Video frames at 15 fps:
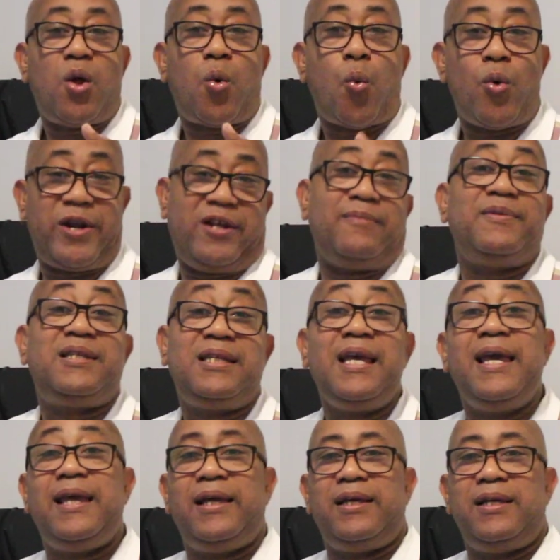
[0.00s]
what I'm
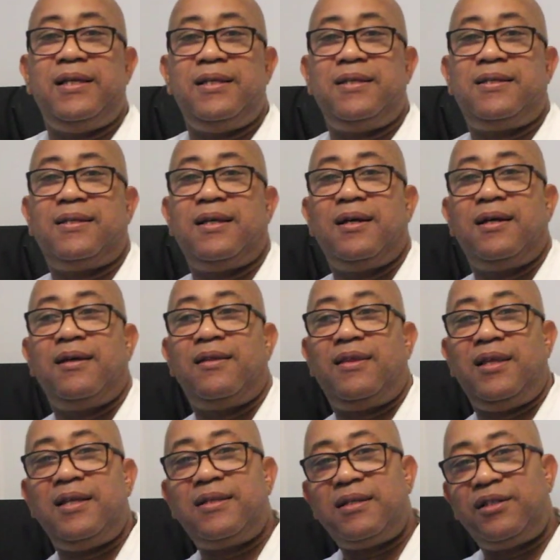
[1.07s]
saying is
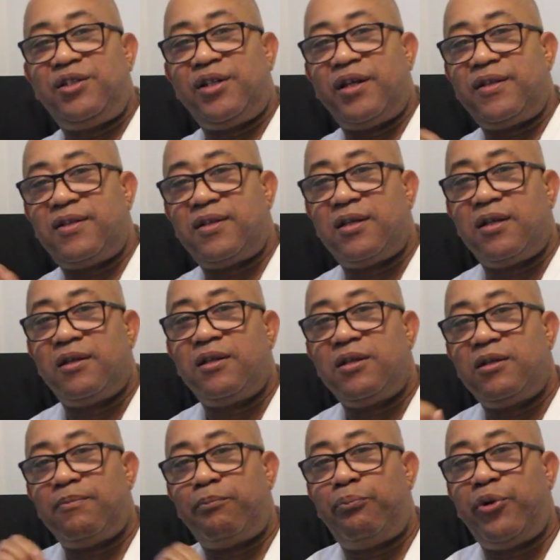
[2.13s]
these are just
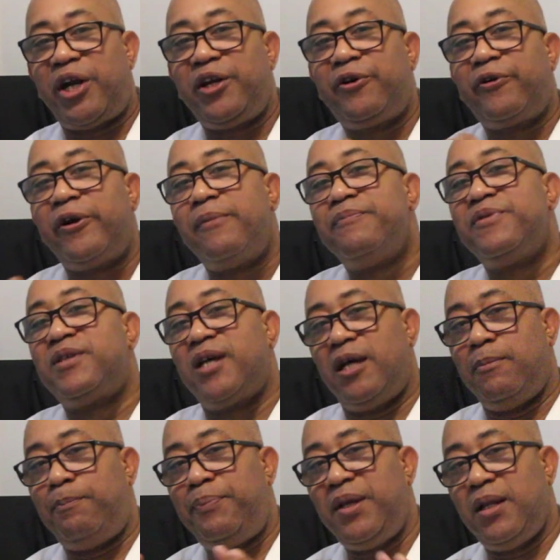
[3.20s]
breadcrumbs.
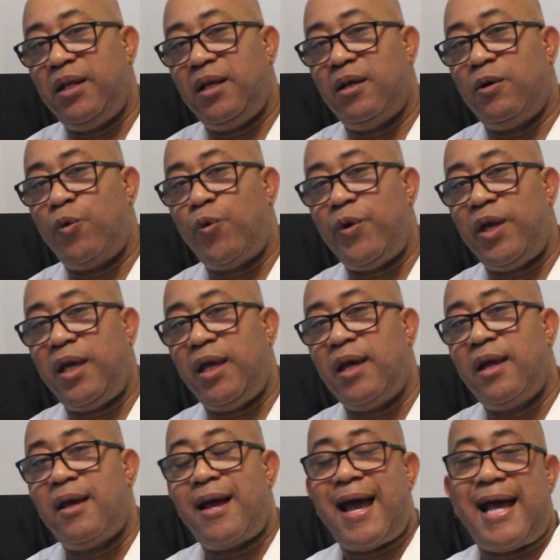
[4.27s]
I'm peeling away
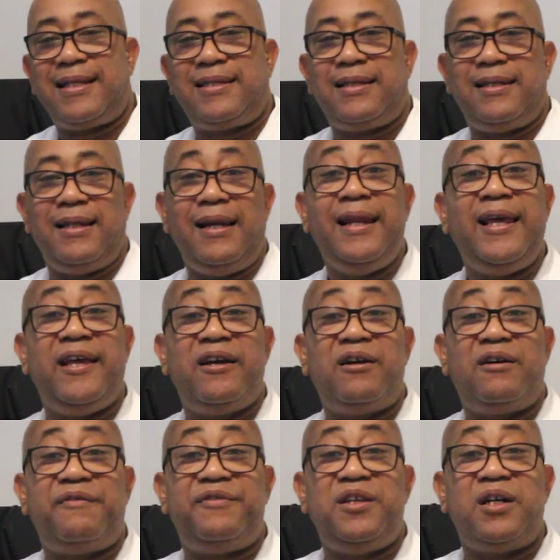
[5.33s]
at the layer
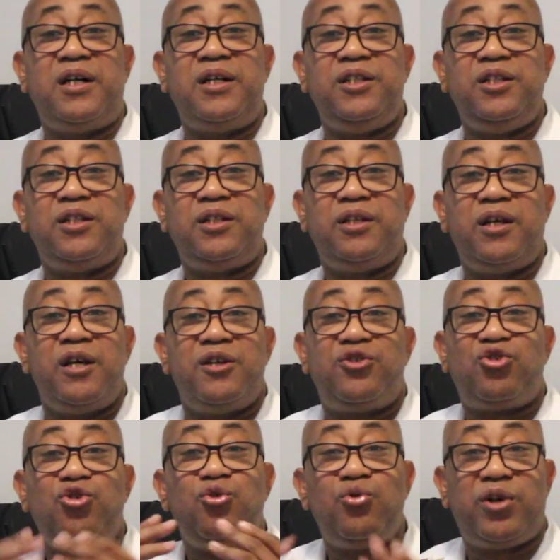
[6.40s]
of the onion
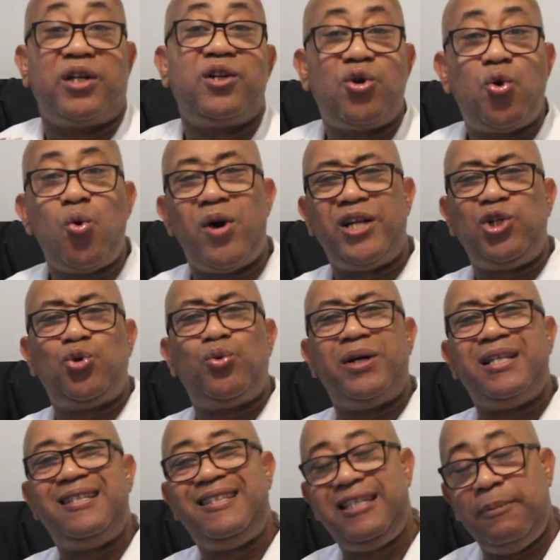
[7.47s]
so you can go and do
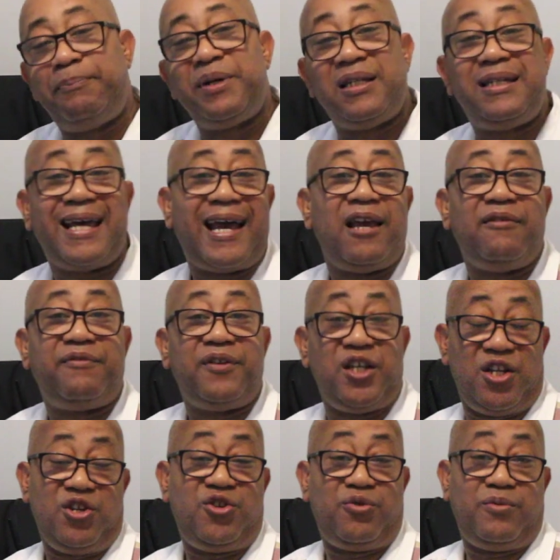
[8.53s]
a deeper dive
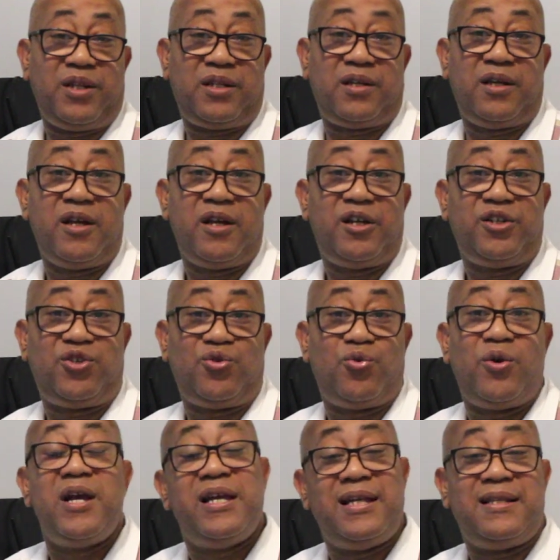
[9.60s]
into it.
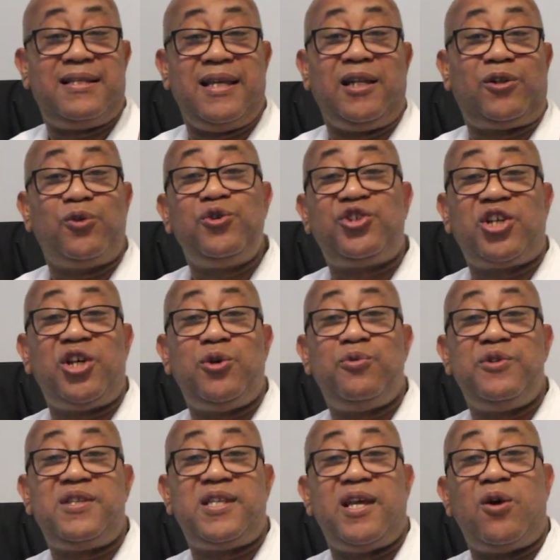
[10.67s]
So in St. Lucia you
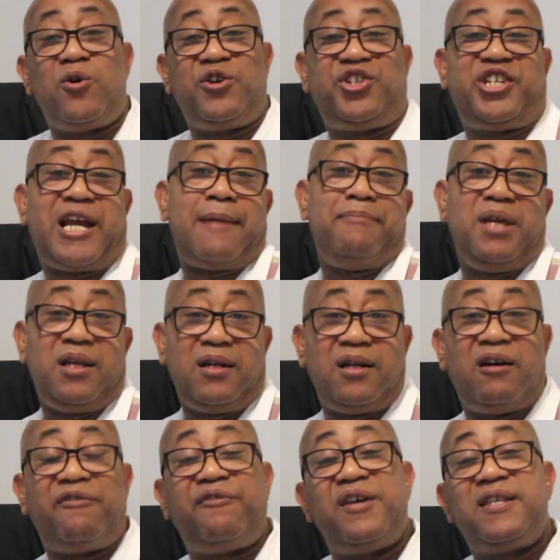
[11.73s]
would say en Sabine,
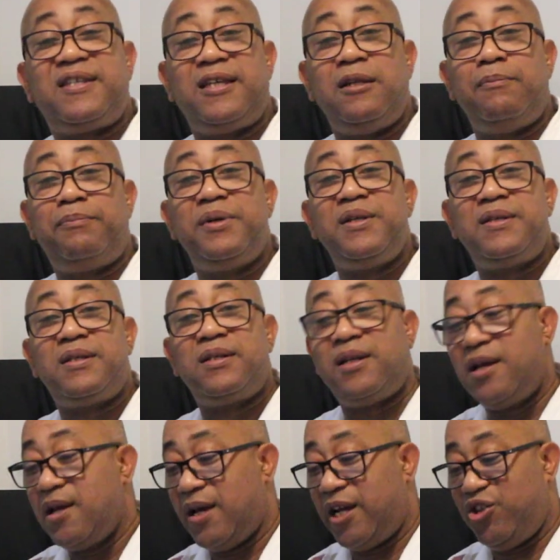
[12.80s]
a fair-skinned person,
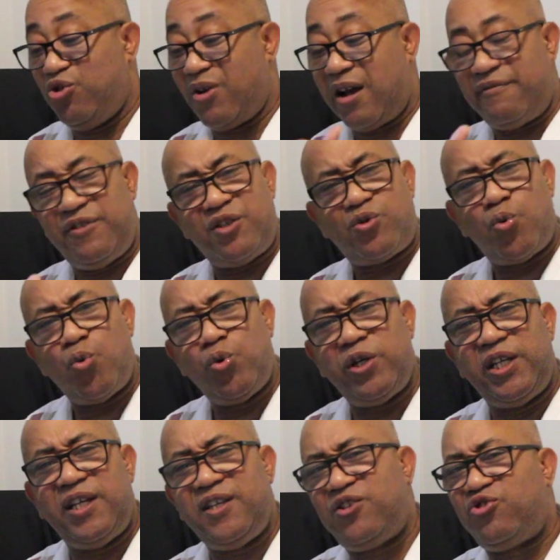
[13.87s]
and you have this whole
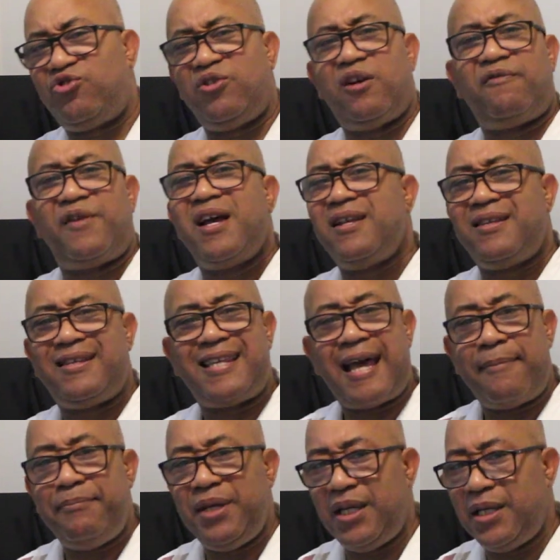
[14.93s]
history of
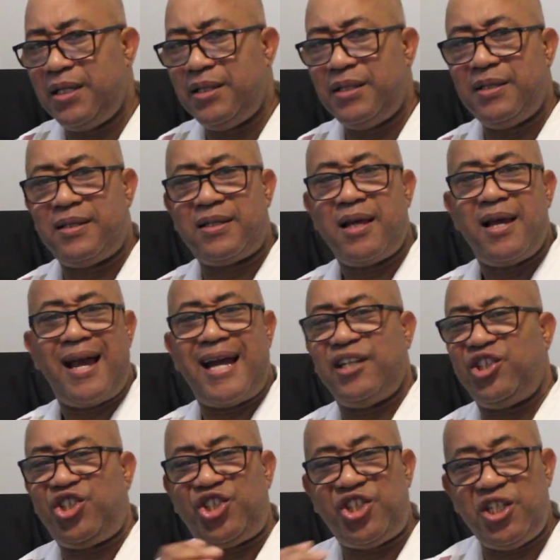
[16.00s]
Sabines
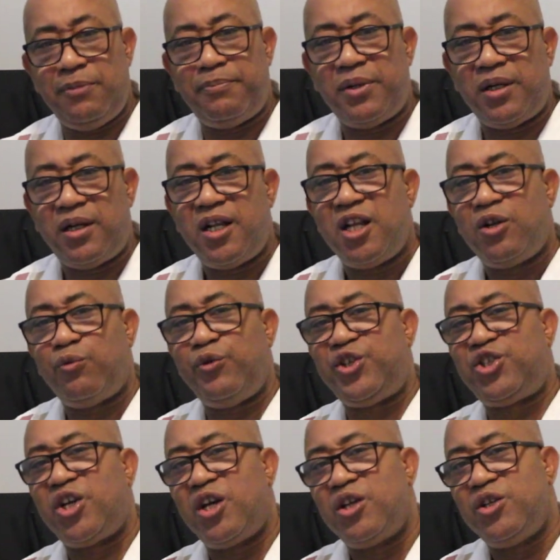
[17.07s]
and Sheba,
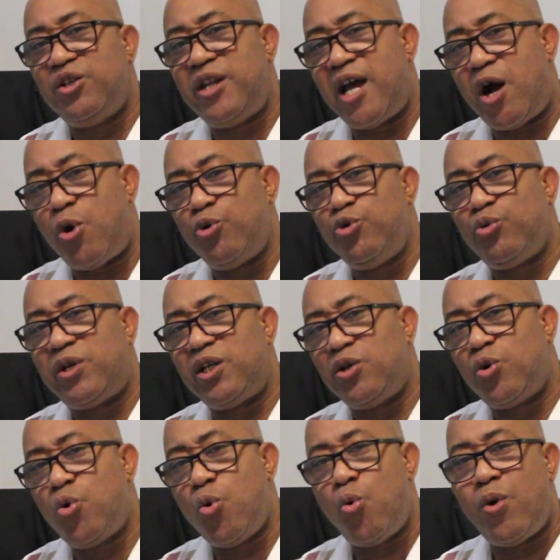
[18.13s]
which now you
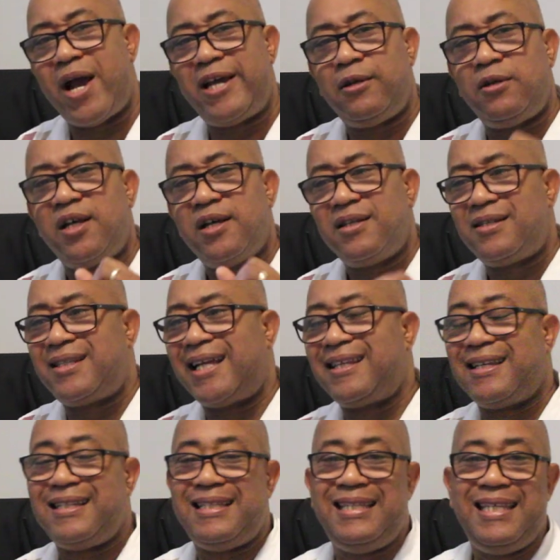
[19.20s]
can go and start
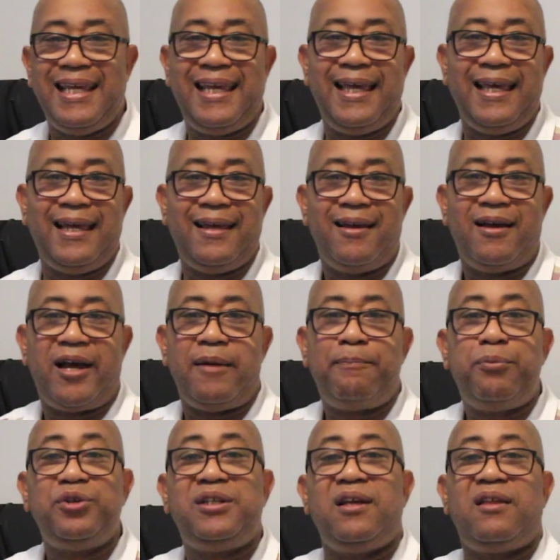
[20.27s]
digging
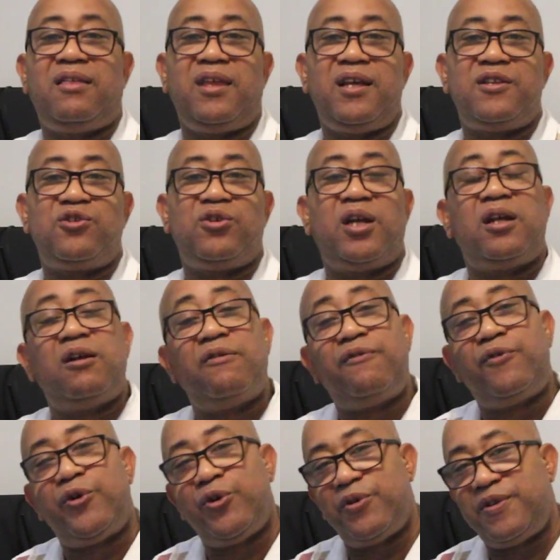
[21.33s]
and putting things together
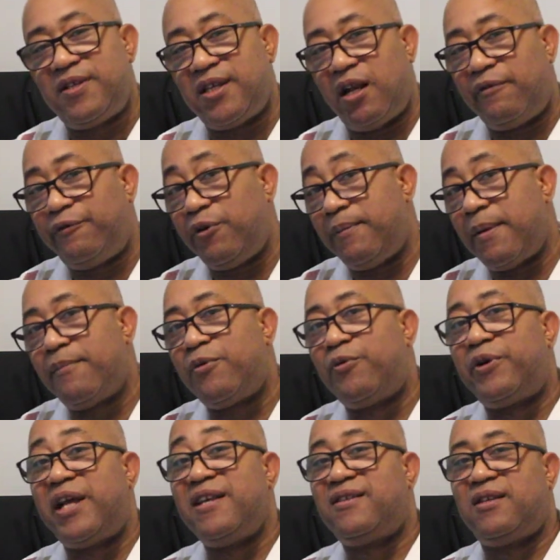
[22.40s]
for yourself. Remember
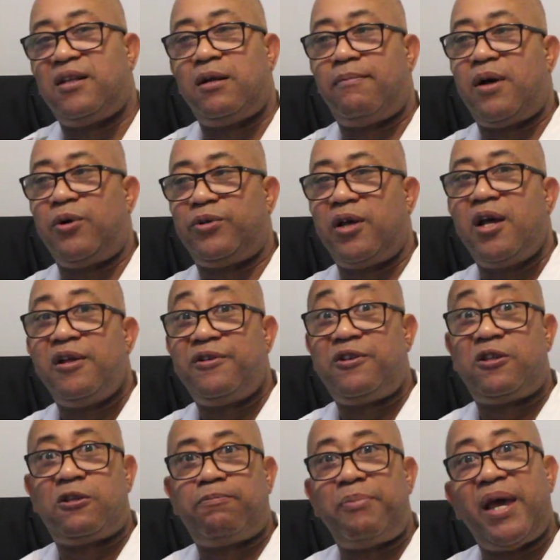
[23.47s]
what I said about
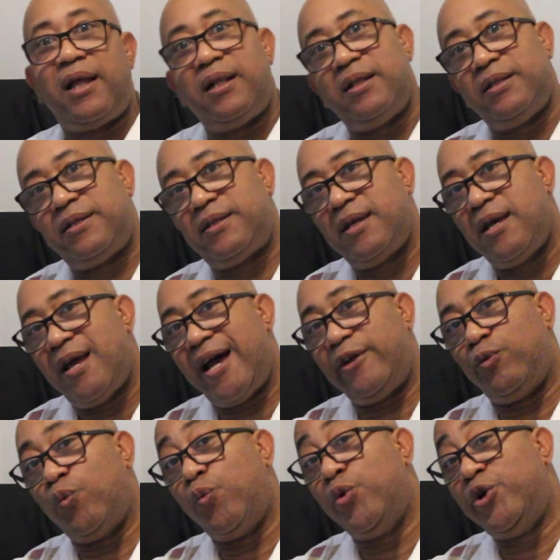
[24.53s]
spells
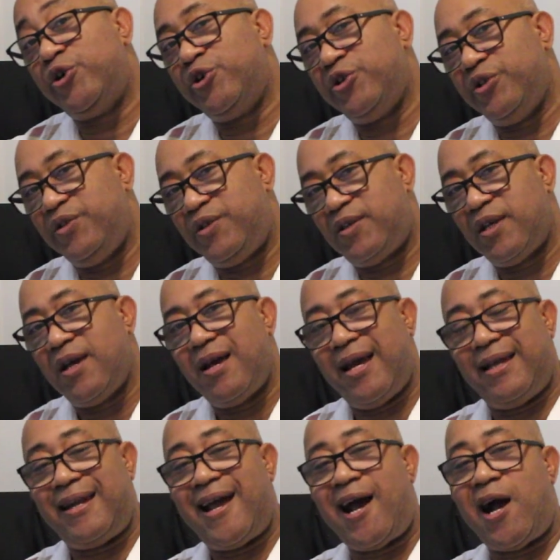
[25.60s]
and words
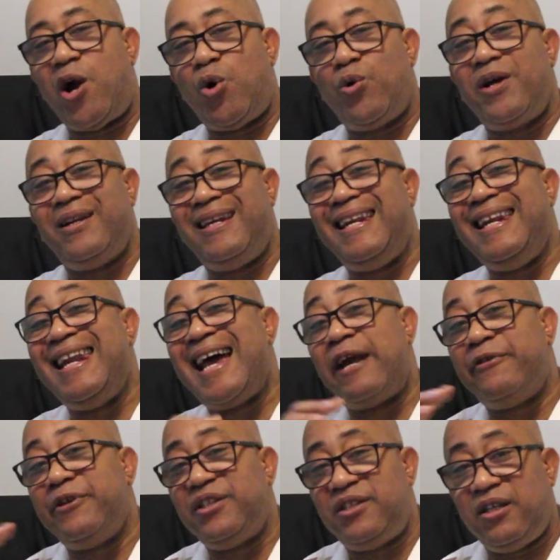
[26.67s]
and how
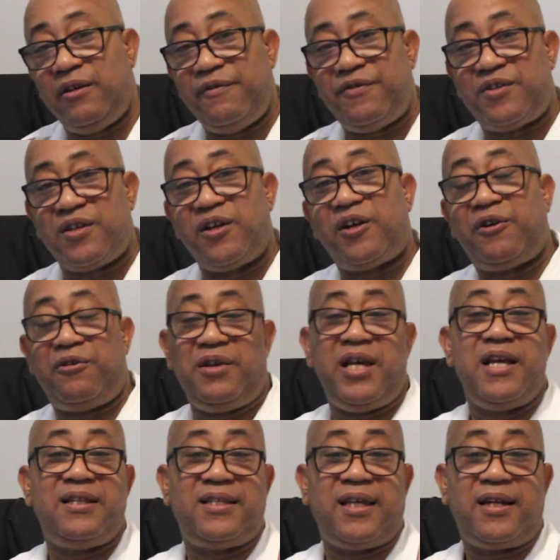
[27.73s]
narratives are
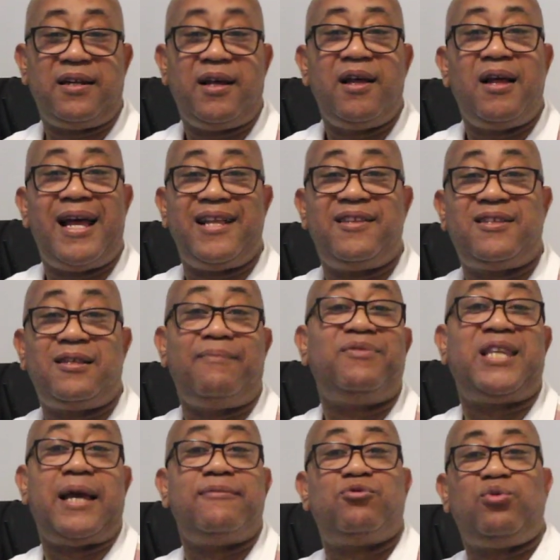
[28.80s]
created, and
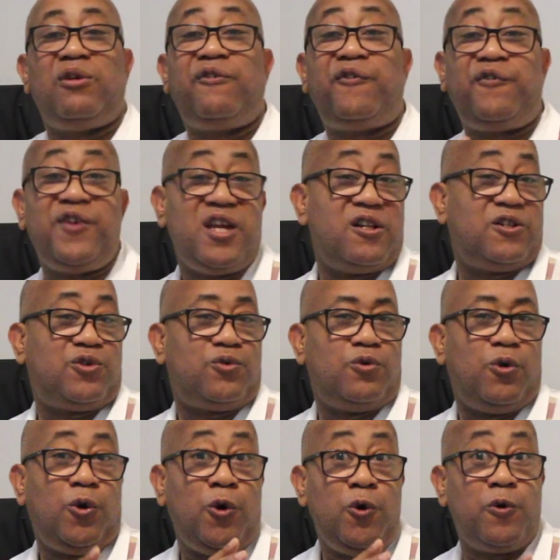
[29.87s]
sometimes we fail to
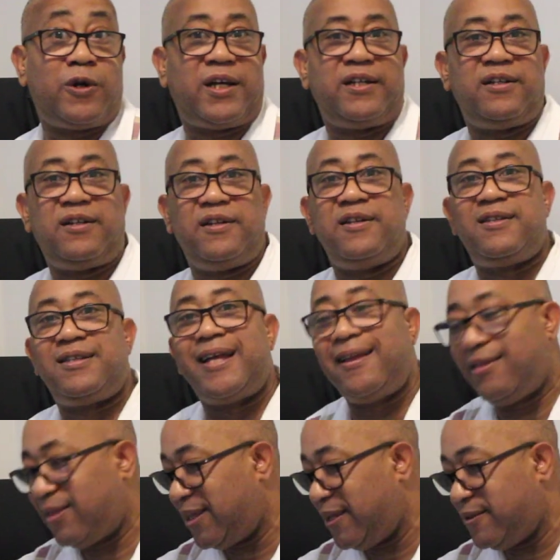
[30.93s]
look and
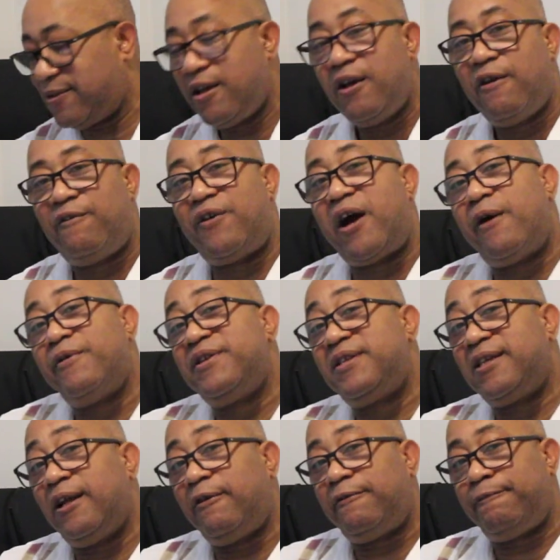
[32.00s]
understand things for
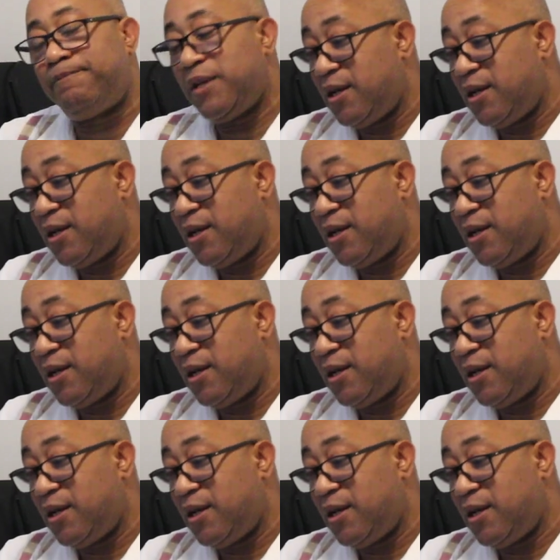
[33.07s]
ourselves.